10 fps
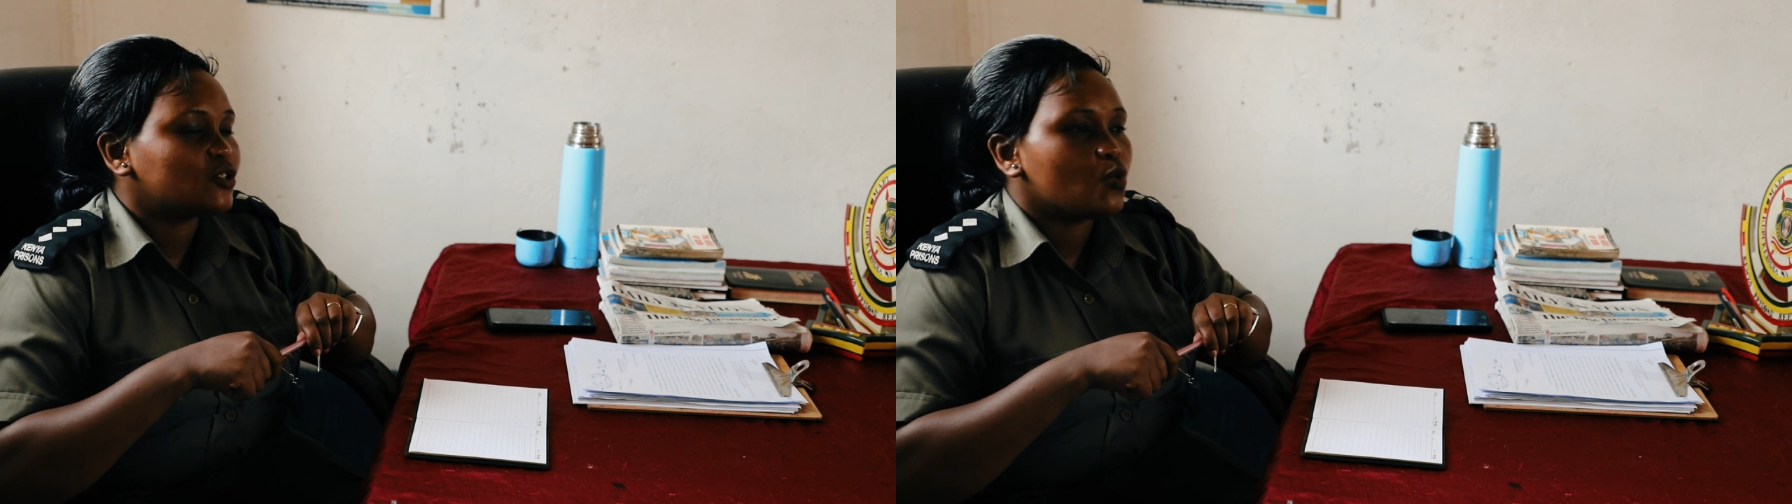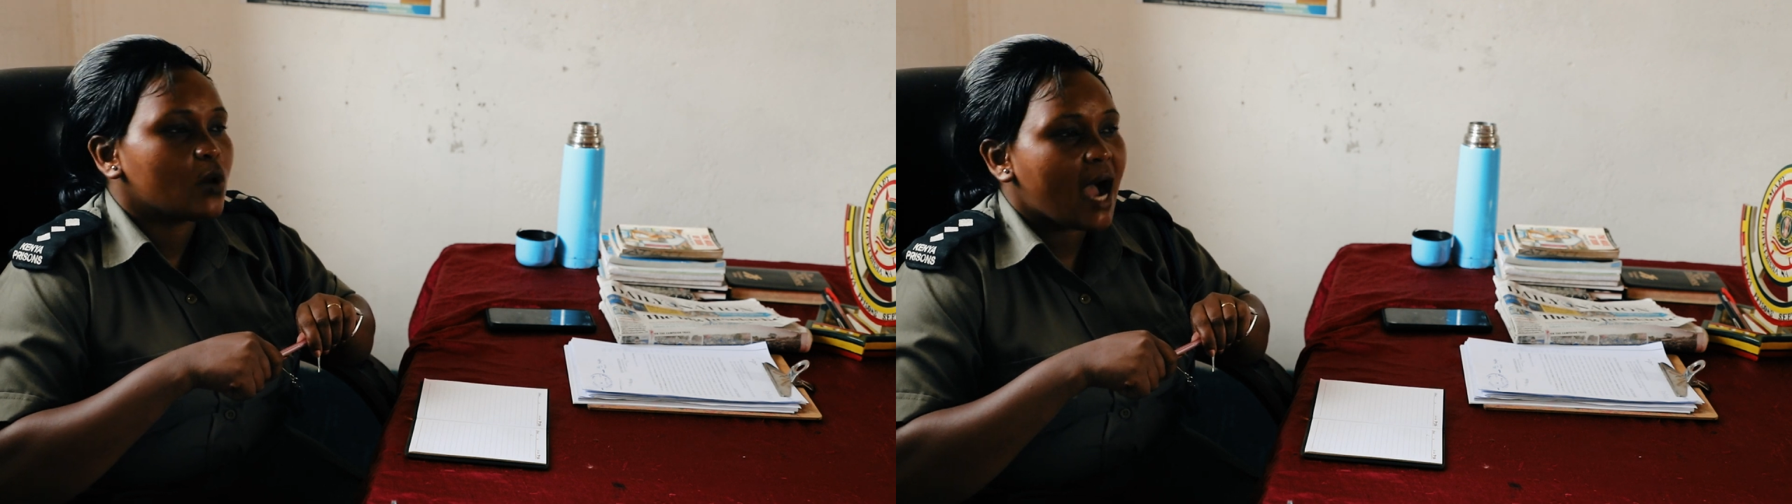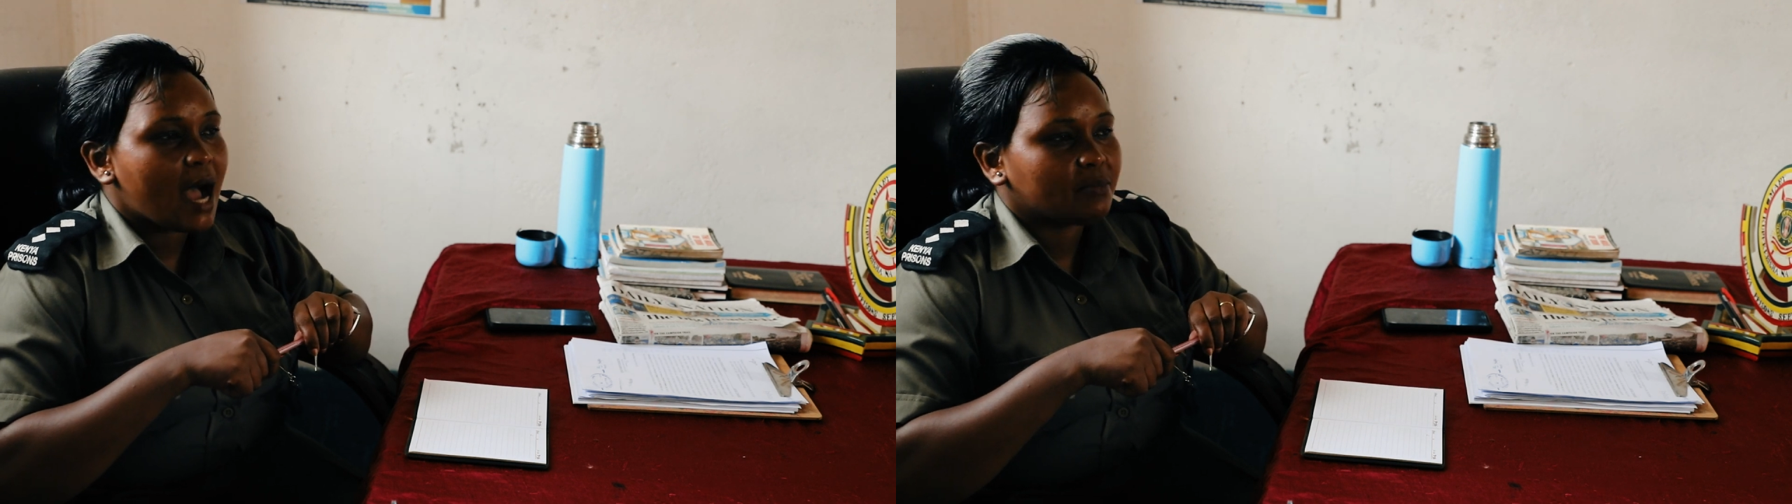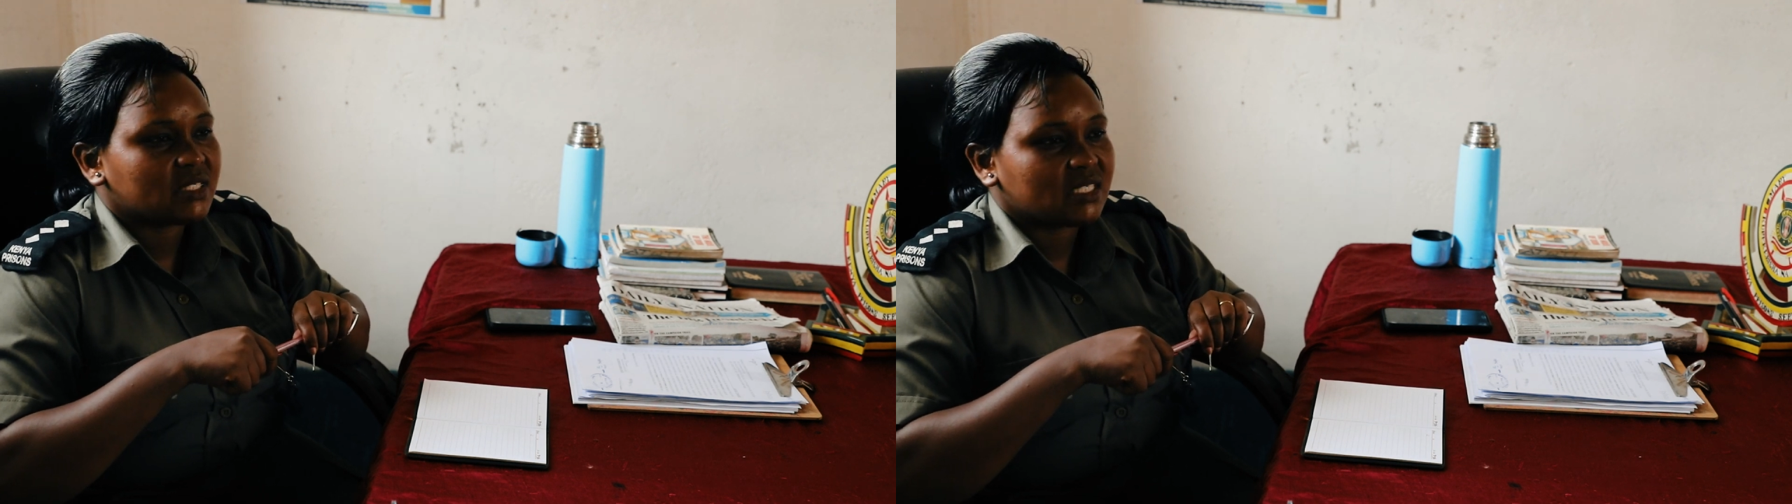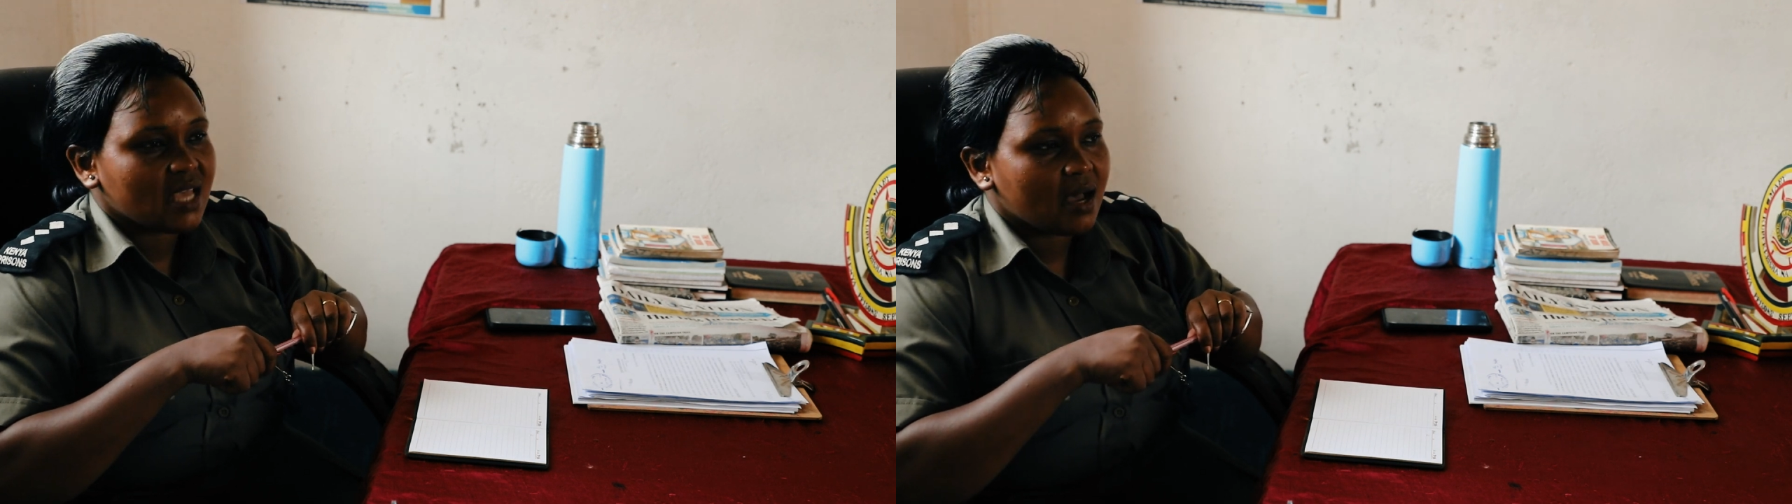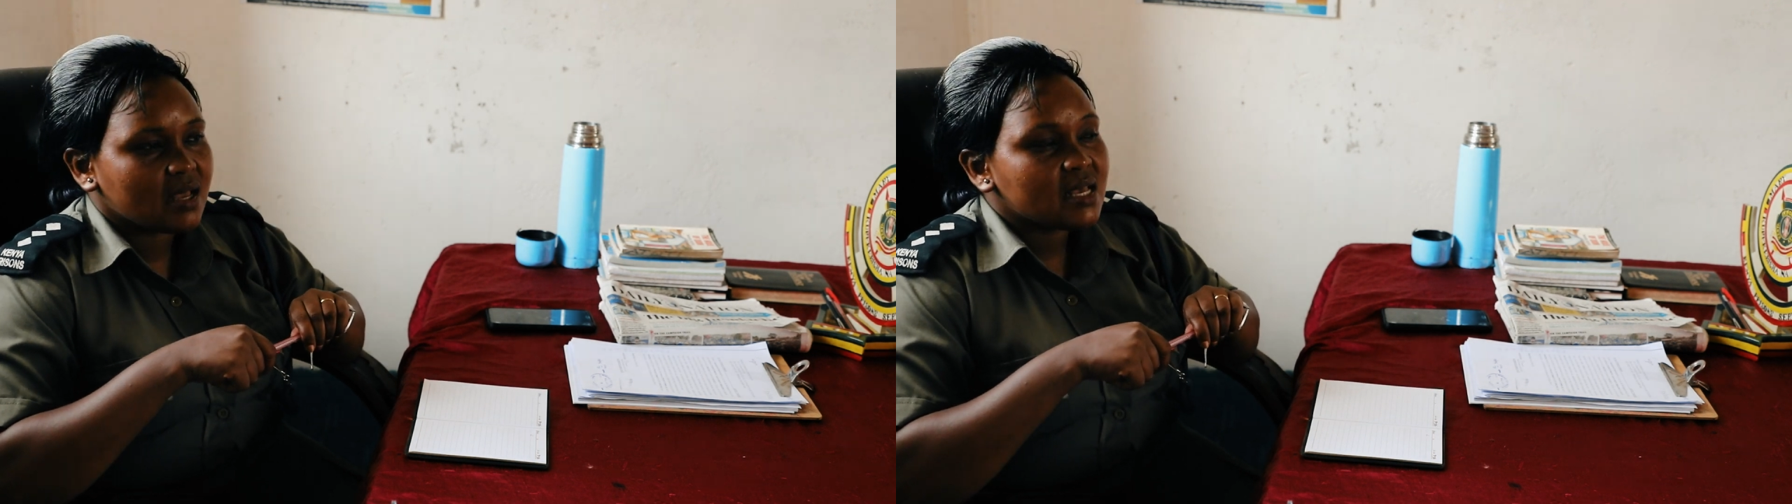who comes here,